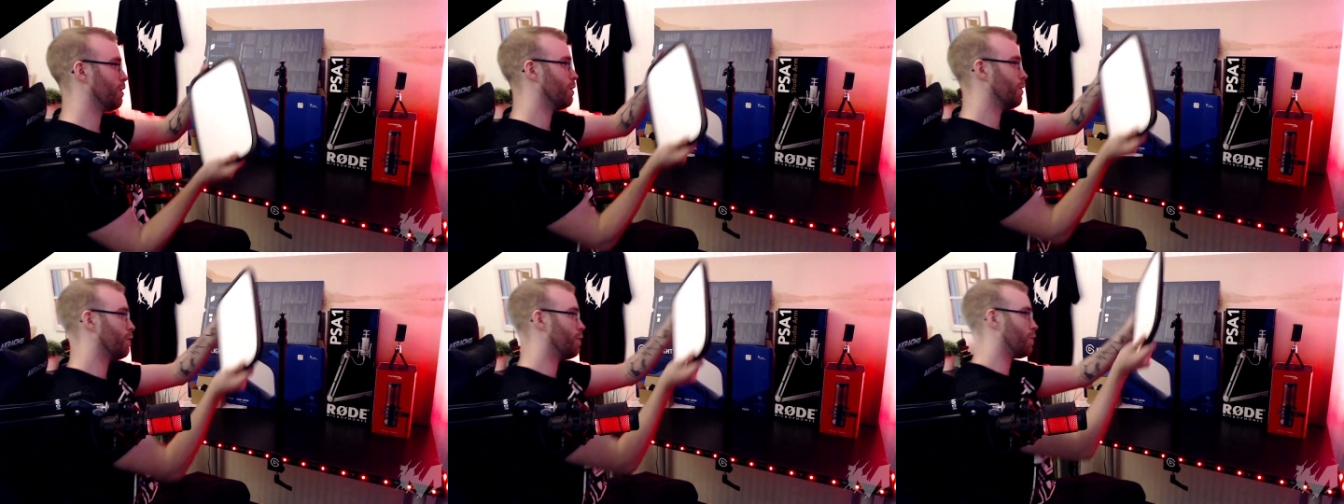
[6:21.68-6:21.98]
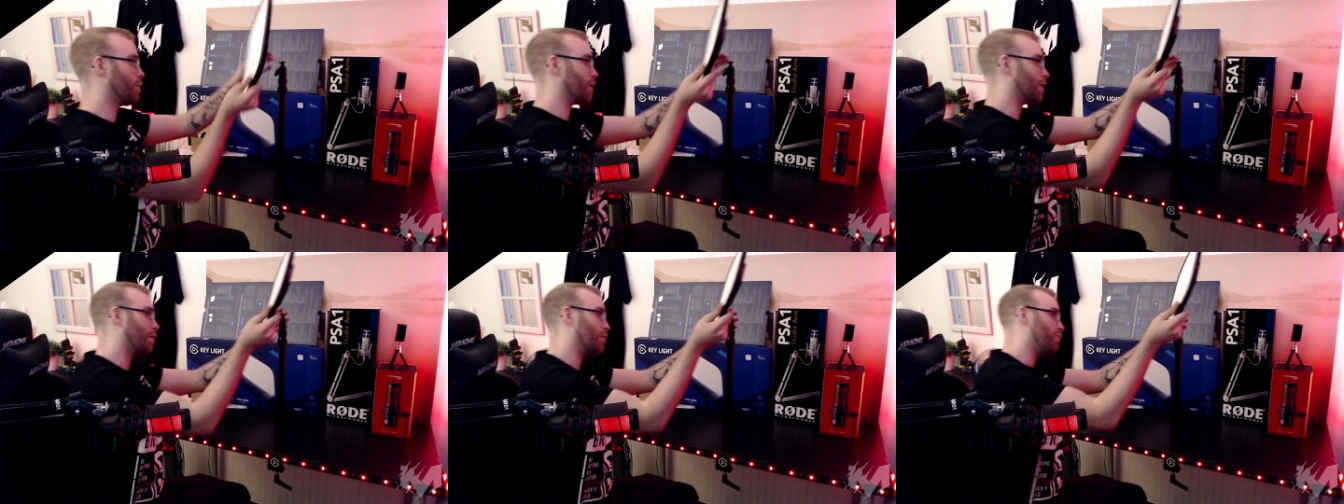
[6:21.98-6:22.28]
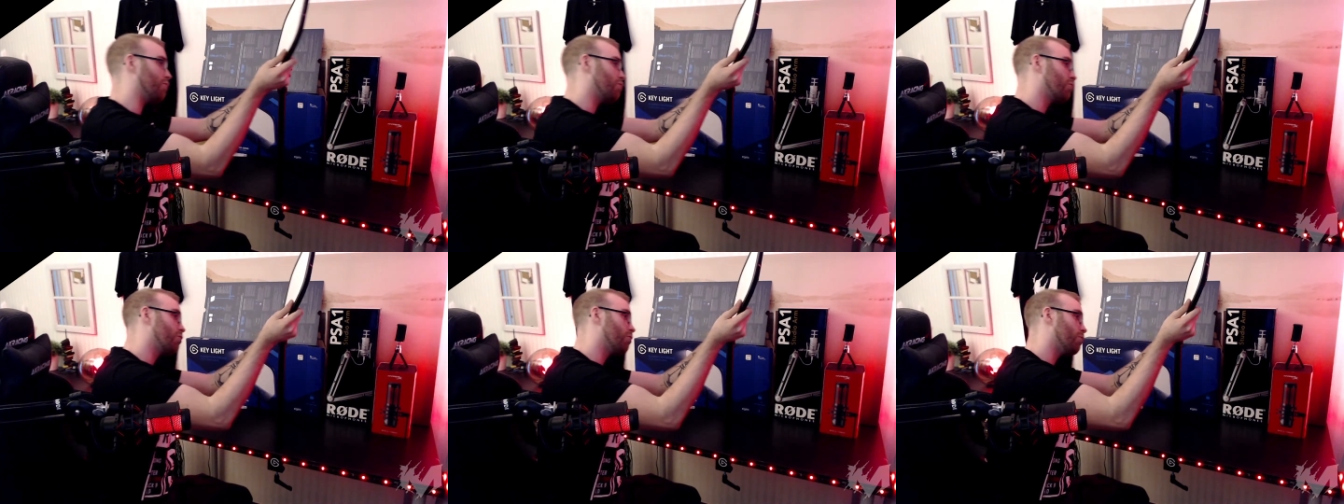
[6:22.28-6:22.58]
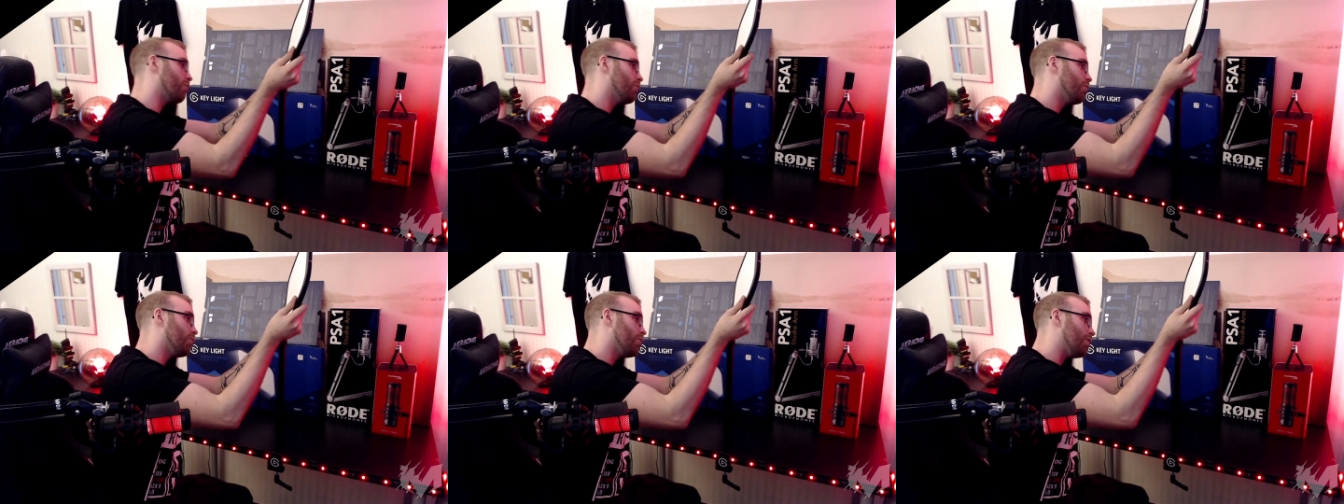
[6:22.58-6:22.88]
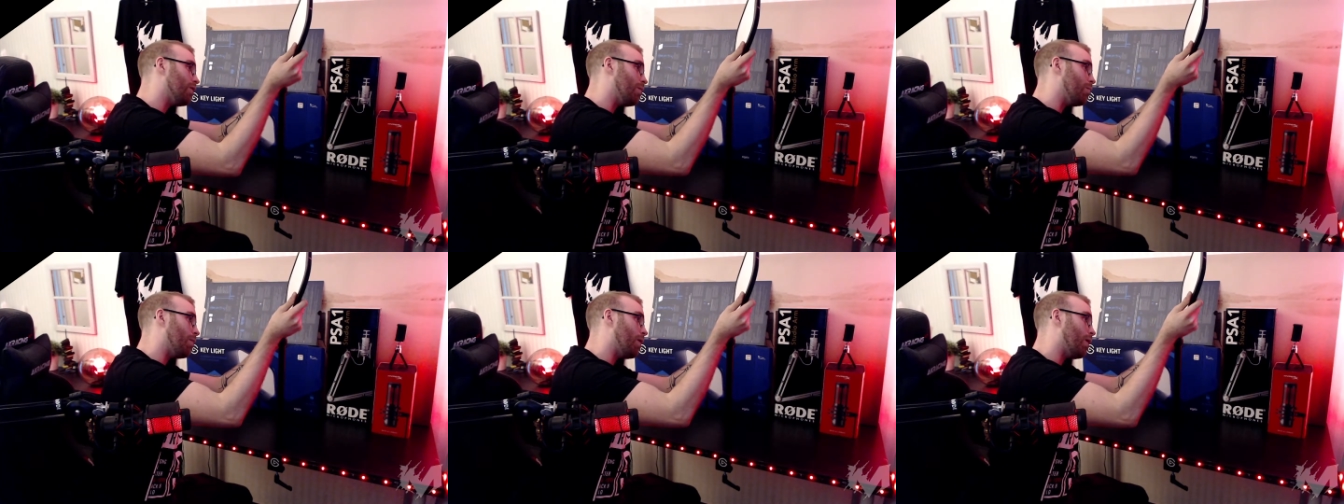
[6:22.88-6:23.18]
We're gonna screw
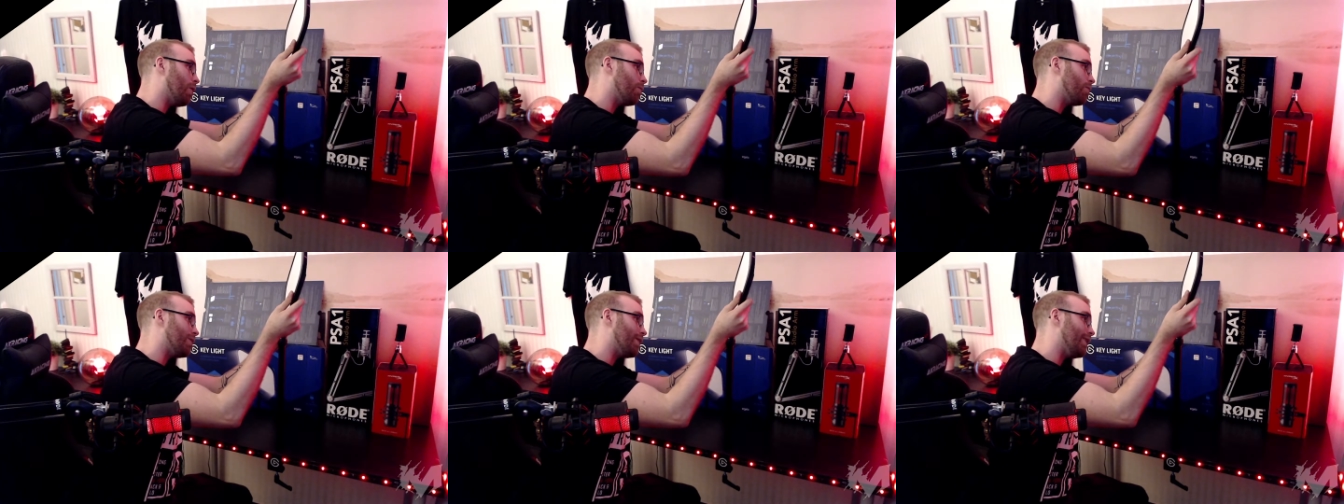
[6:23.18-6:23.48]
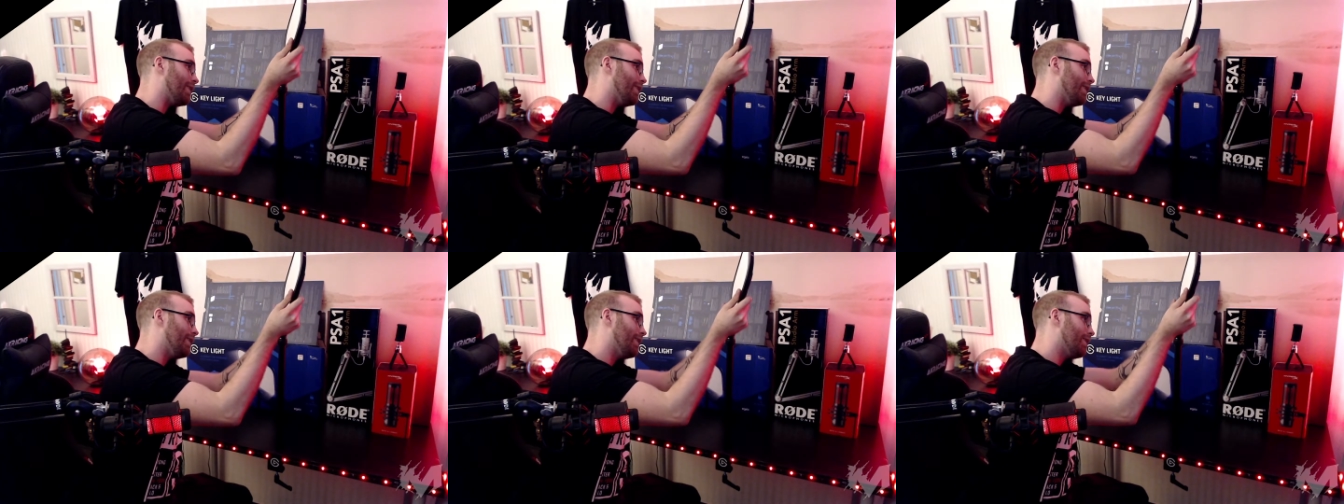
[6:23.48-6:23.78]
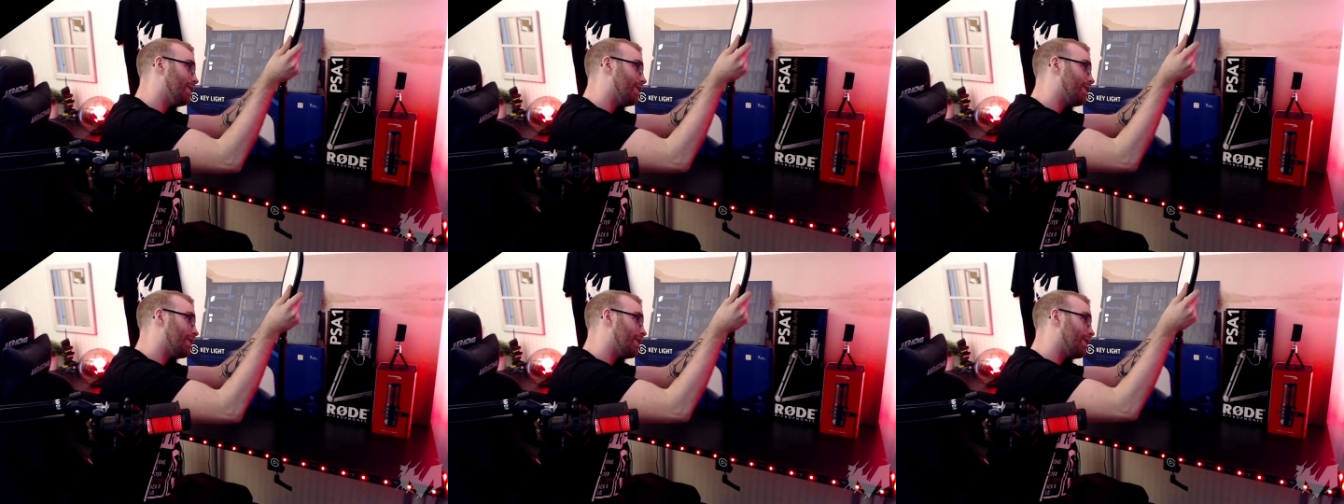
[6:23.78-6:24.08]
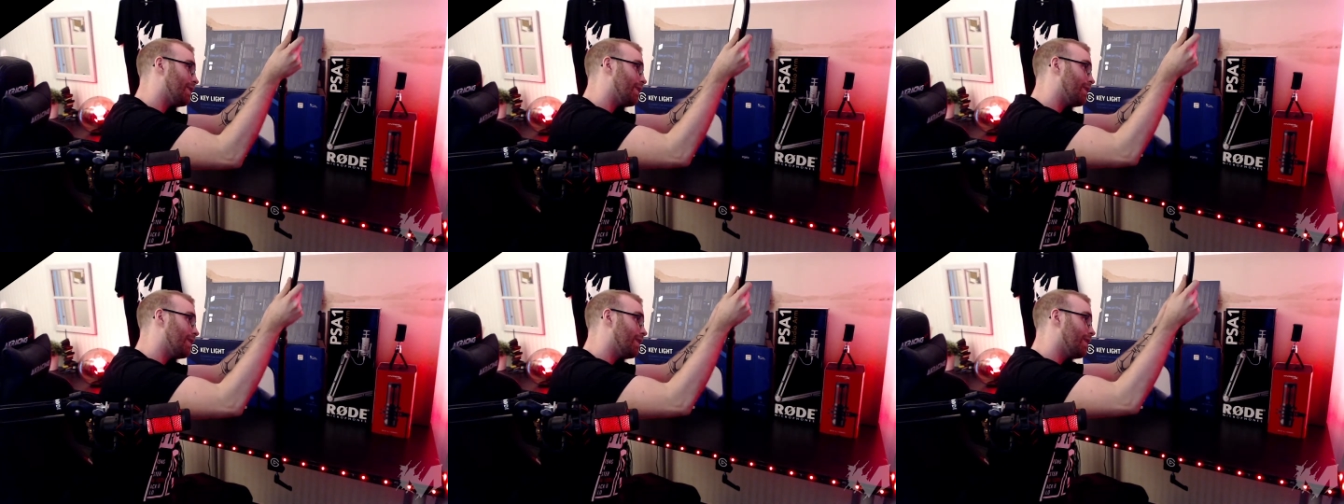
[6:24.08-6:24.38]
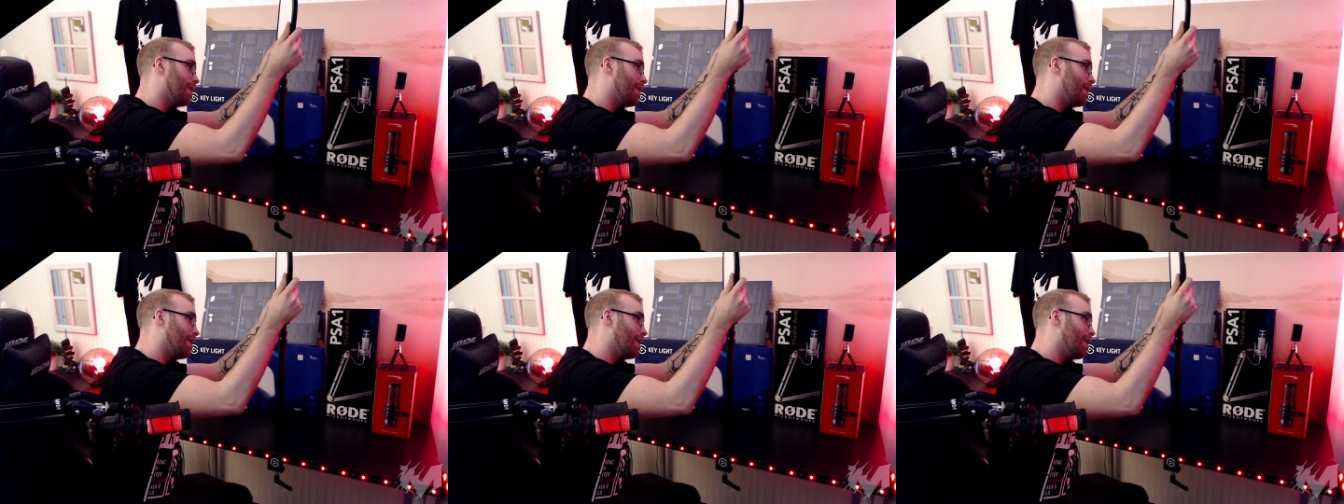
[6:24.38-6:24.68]
the mount in
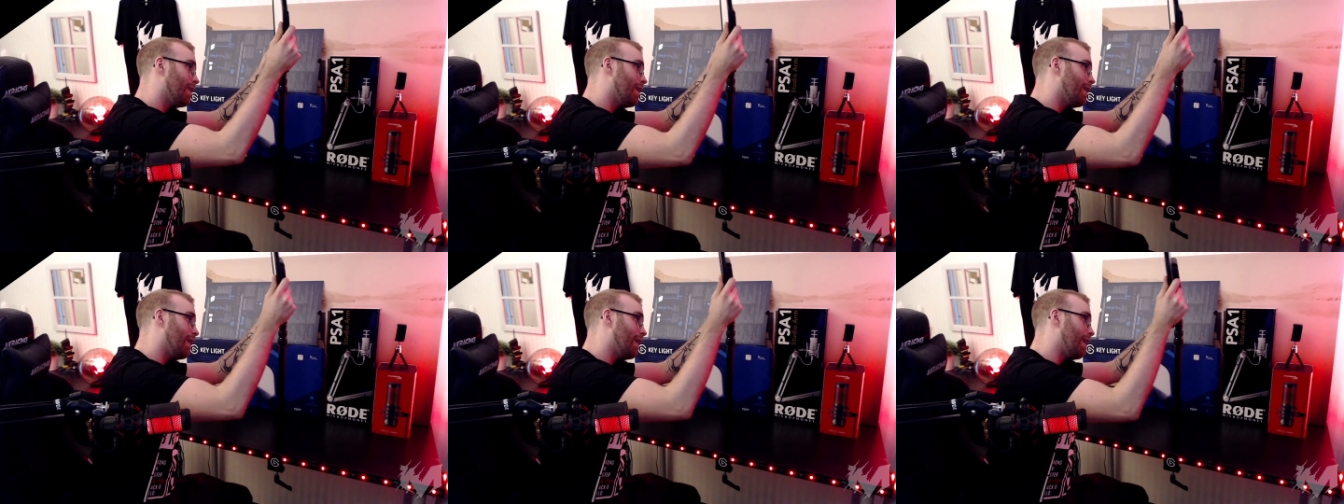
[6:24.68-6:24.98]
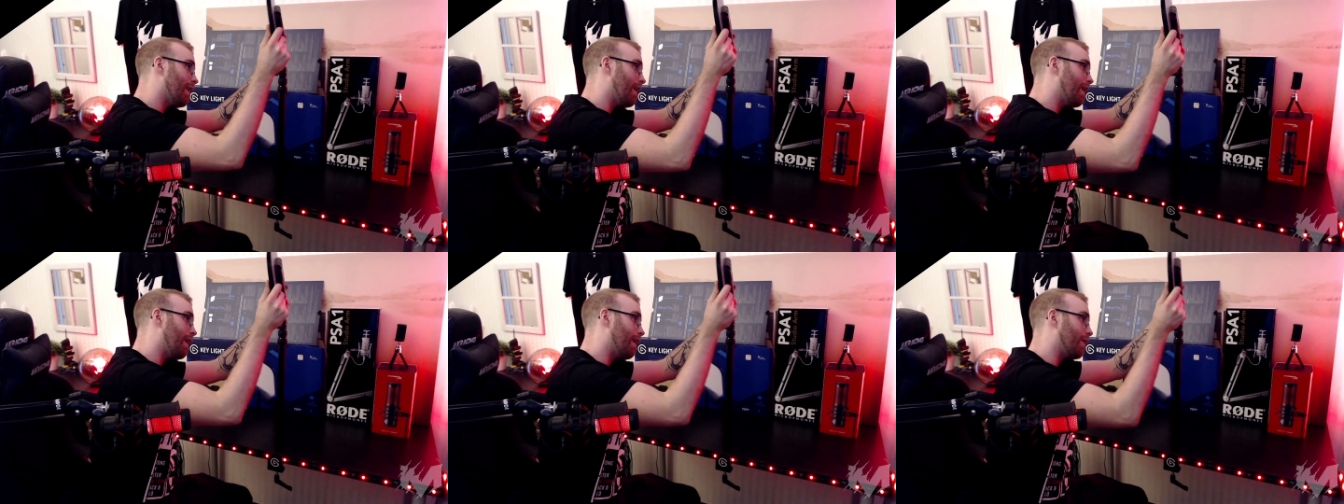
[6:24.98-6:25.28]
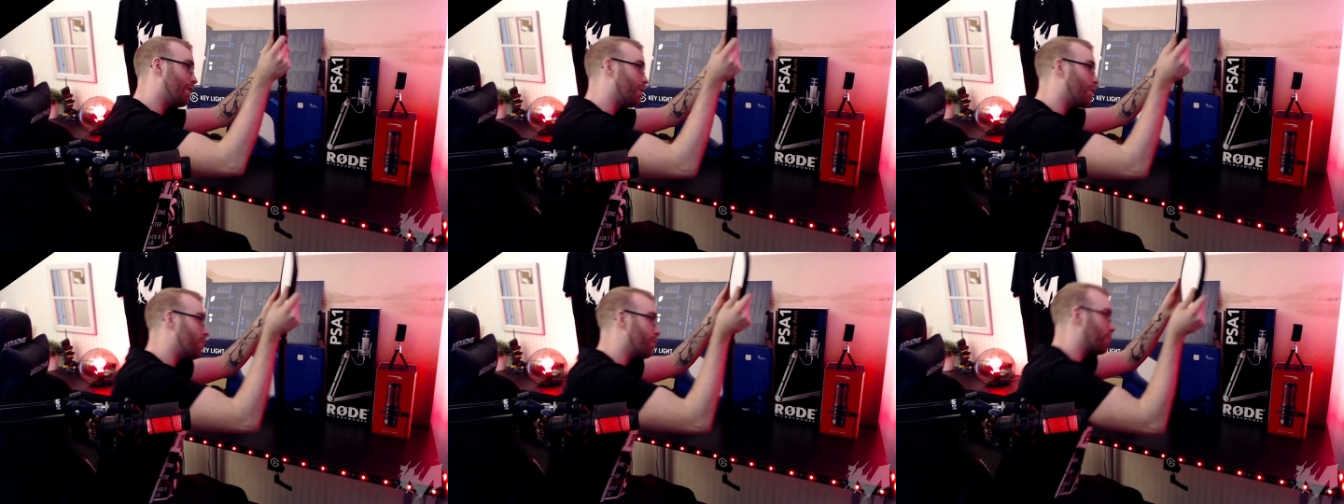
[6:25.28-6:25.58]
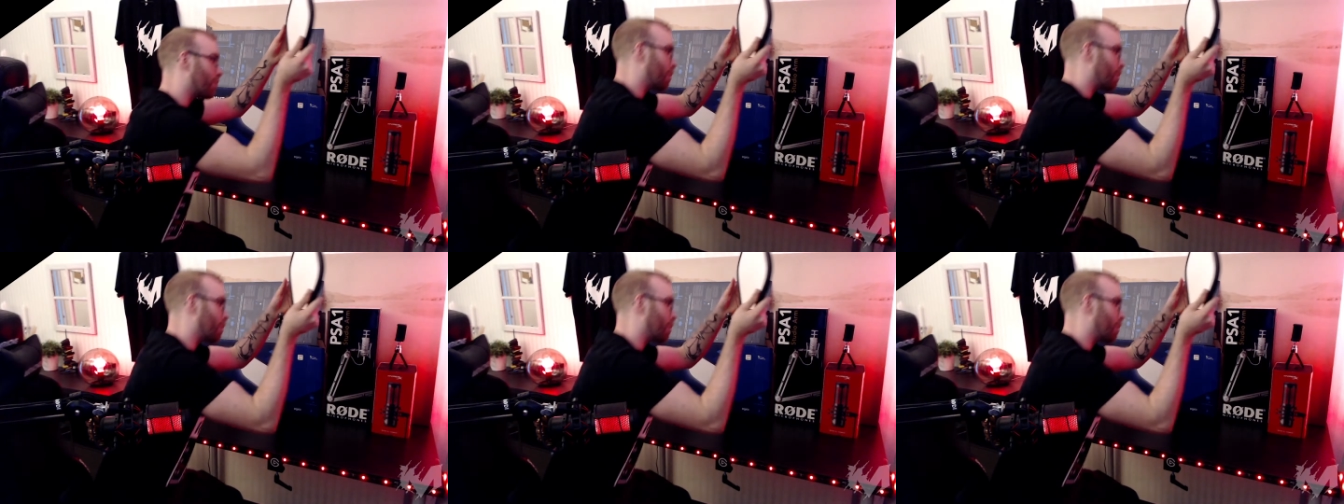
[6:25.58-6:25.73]
and don't drop